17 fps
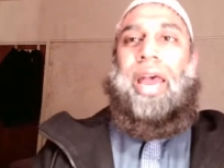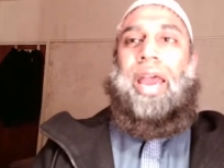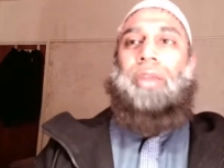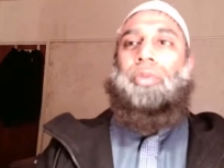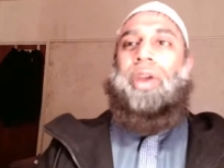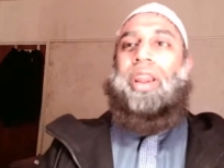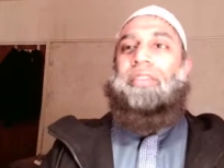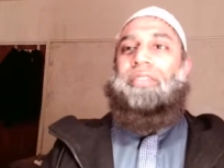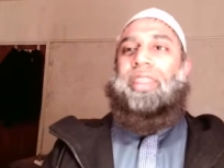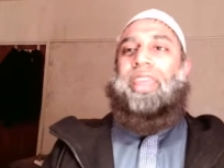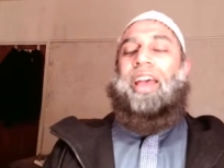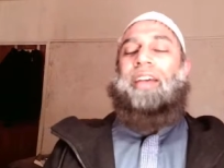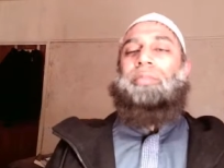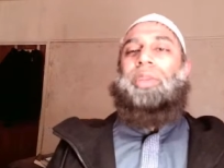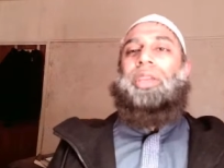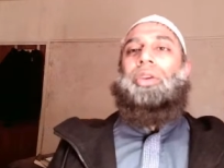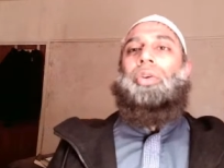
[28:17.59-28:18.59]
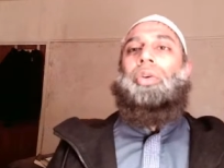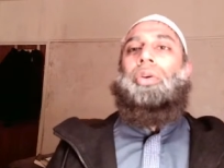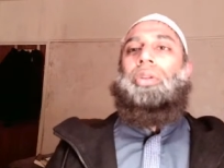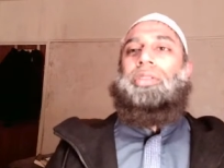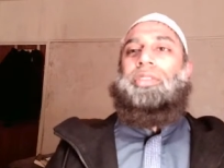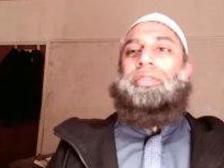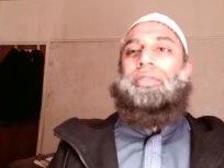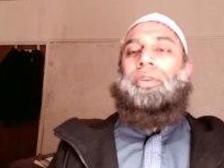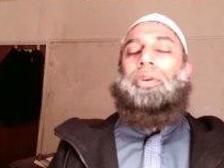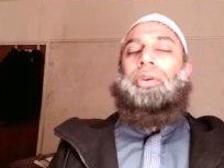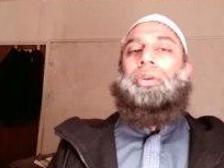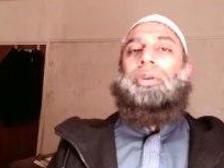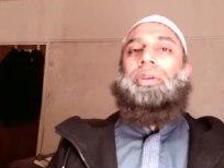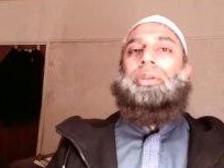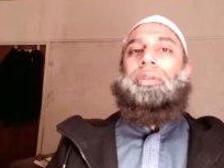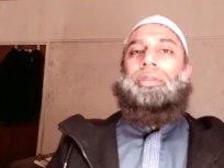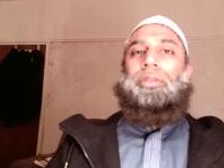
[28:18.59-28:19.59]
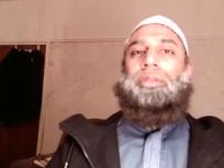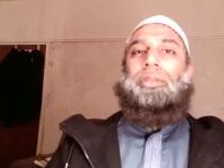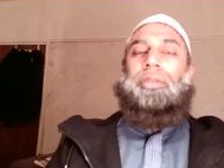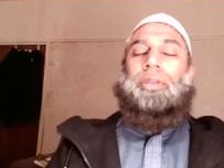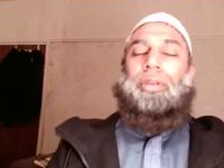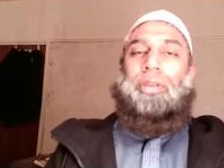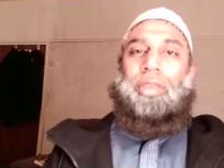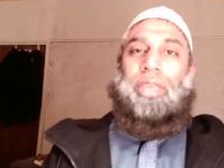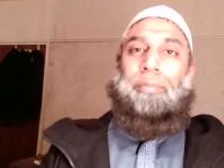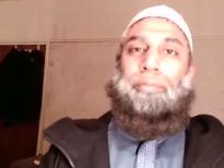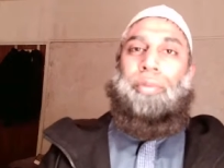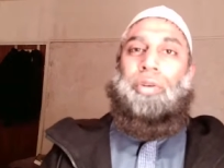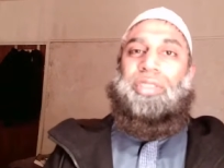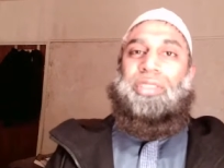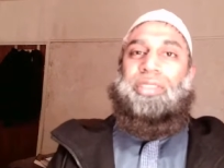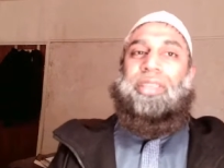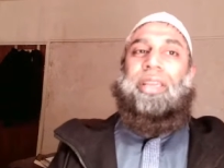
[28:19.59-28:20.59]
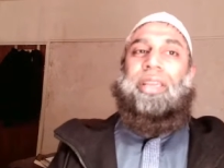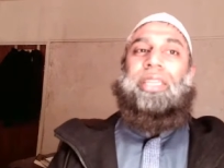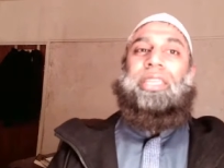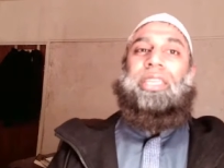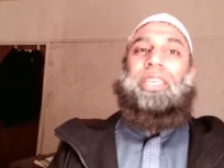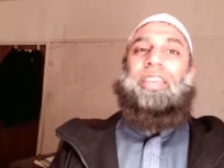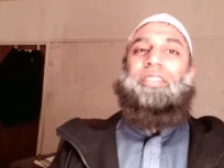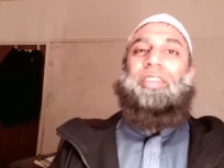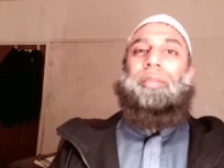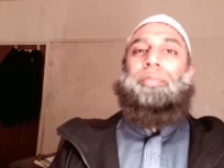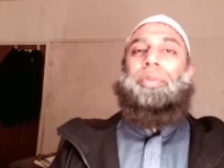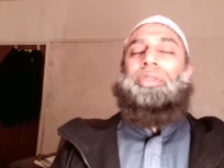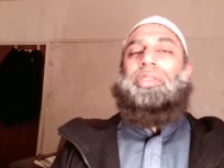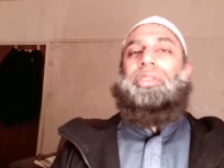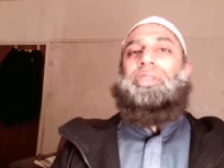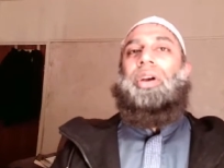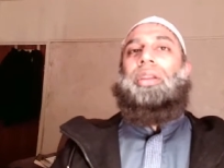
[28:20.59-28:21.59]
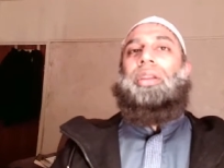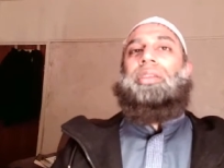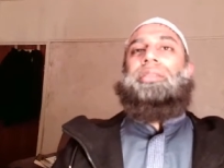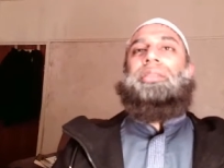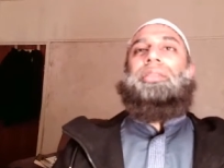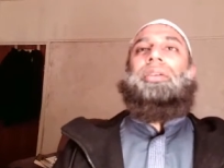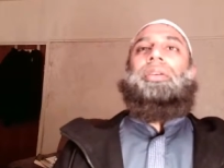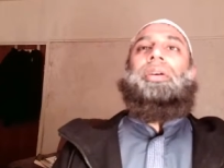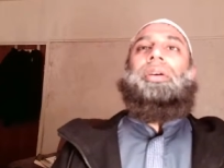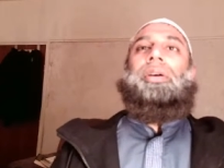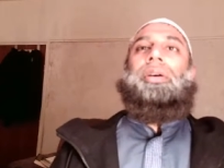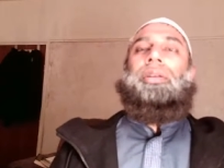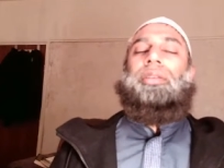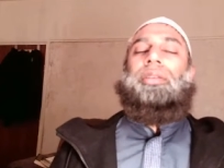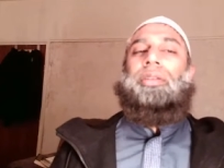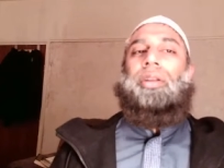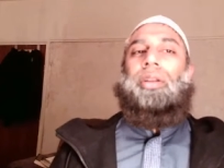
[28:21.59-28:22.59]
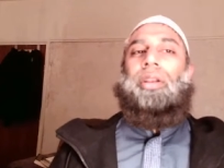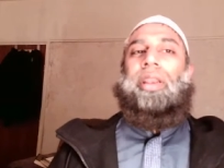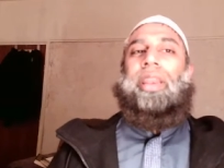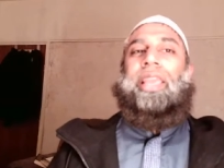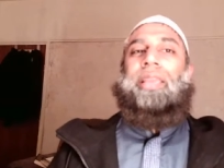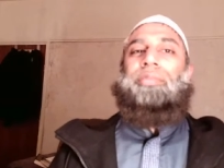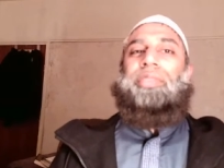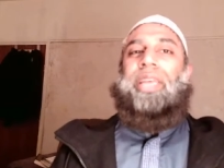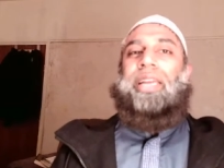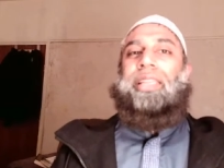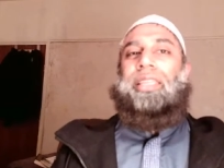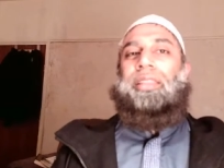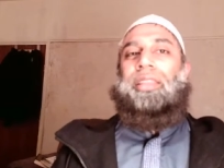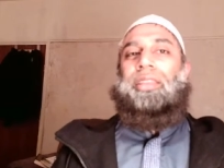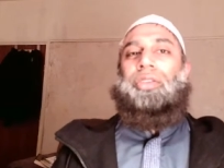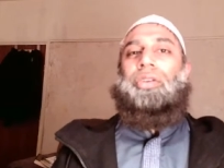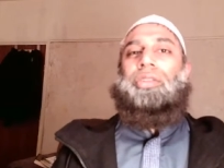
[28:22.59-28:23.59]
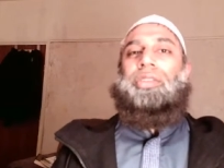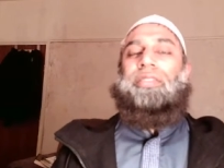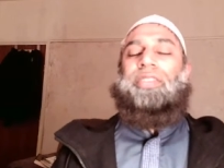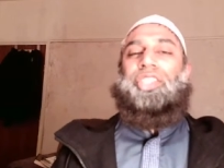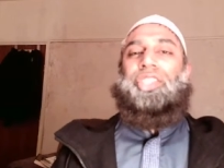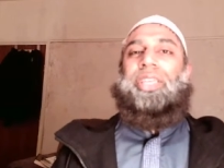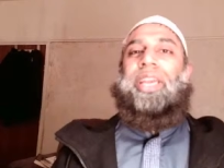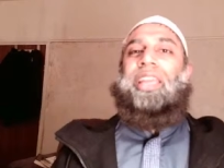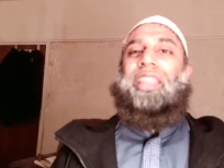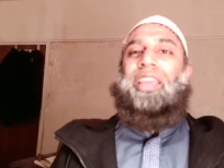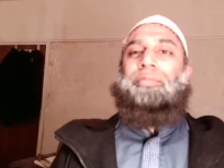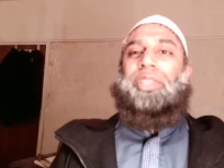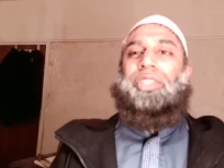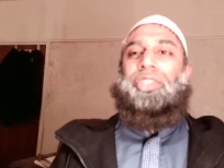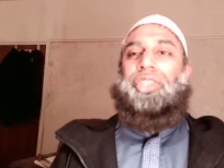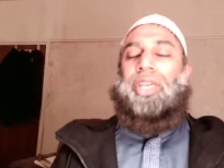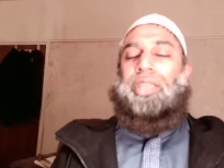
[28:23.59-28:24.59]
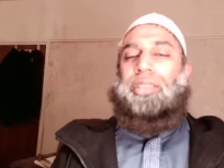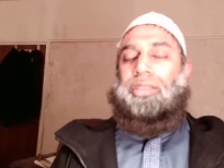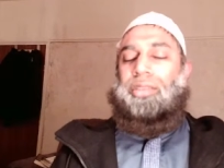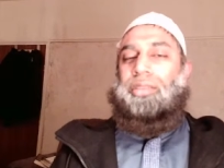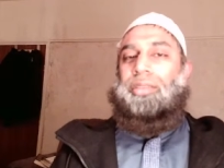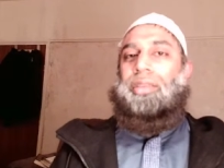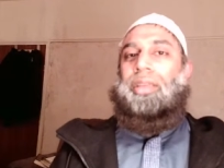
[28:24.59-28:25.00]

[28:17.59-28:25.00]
And wherever there have been calls for imposing taqlid even upon scholars, or claims that the doors of ijtihad have been shut,